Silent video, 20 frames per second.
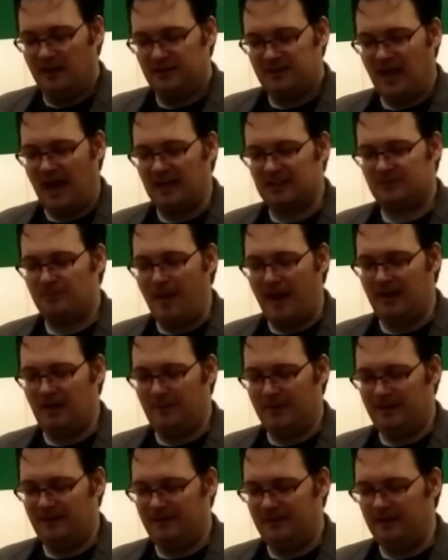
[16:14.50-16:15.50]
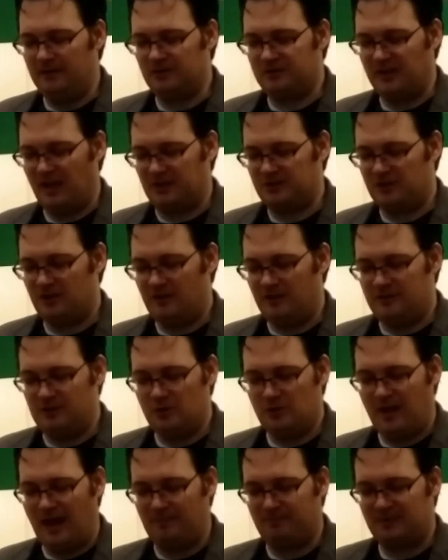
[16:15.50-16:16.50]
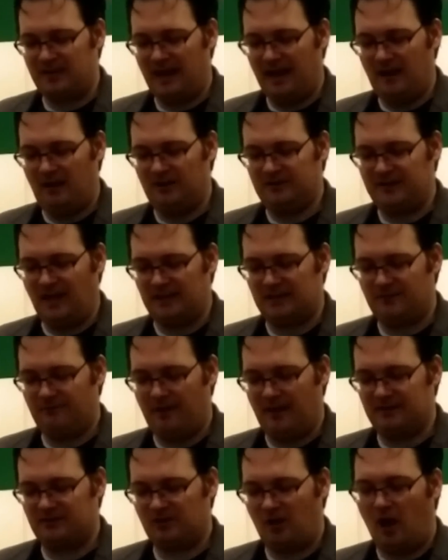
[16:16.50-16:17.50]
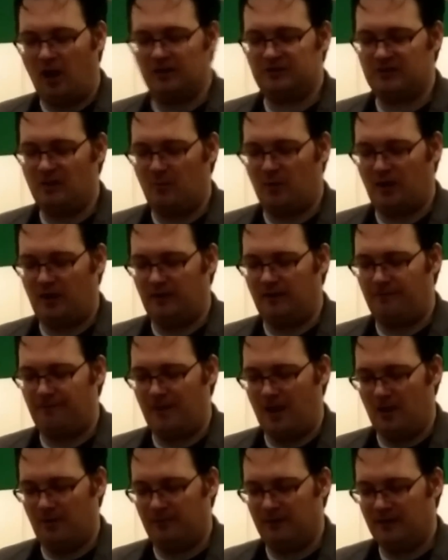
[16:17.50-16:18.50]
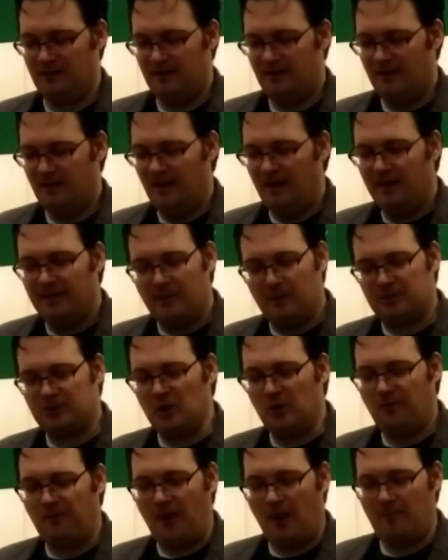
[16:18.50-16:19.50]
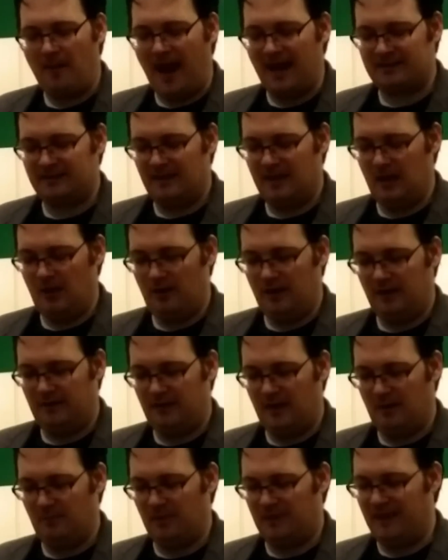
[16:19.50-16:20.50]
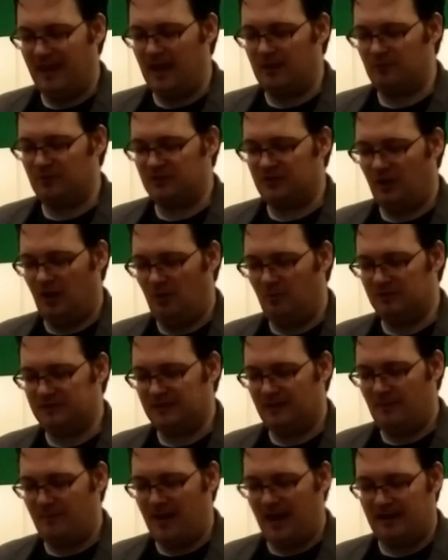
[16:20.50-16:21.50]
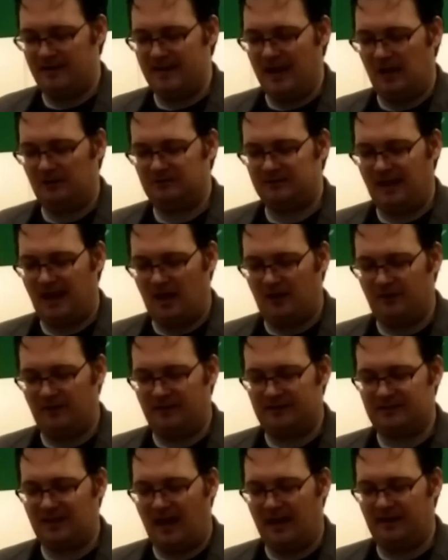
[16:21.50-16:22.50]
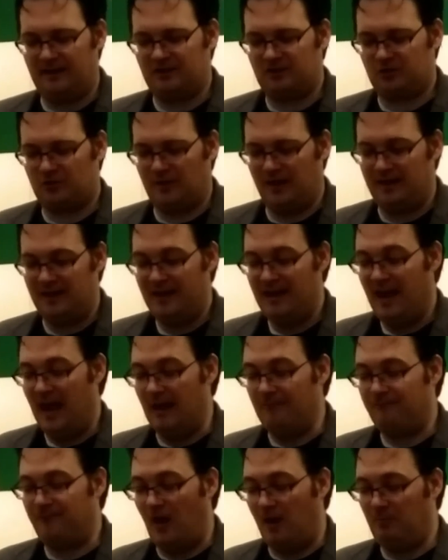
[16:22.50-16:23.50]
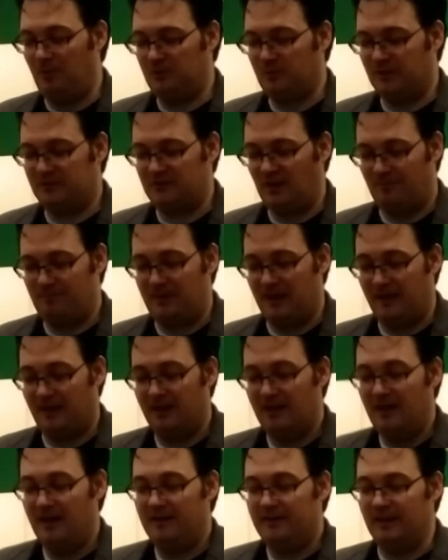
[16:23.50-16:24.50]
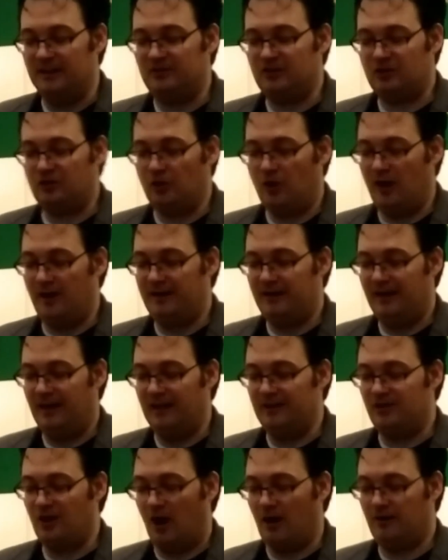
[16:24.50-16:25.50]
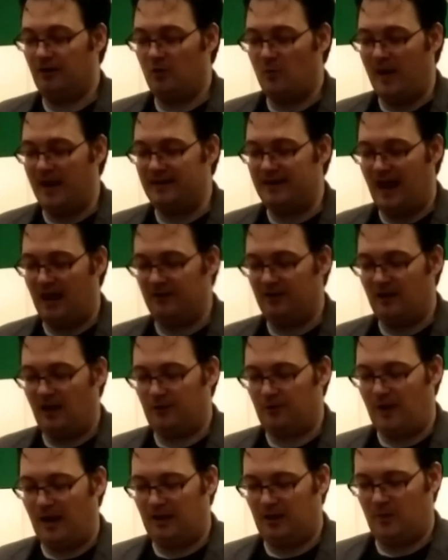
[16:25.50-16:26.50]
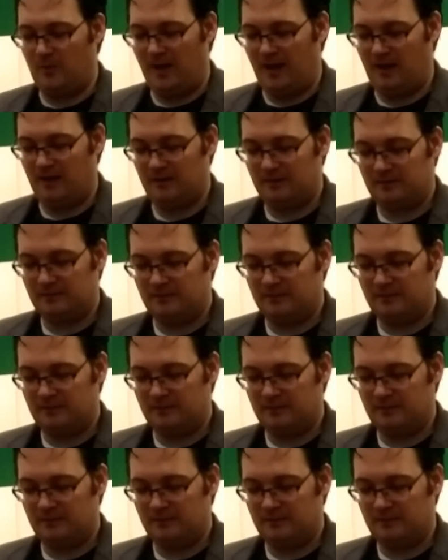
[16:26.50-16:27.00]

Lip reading: Chaz met him at an intersection, and the two kept tail as Estevez called someone on the phone. They were too far back to hear anything, but the end result was that the man knelt down on the side of the street and fumbled with something, then stood and darted away down another alleyway.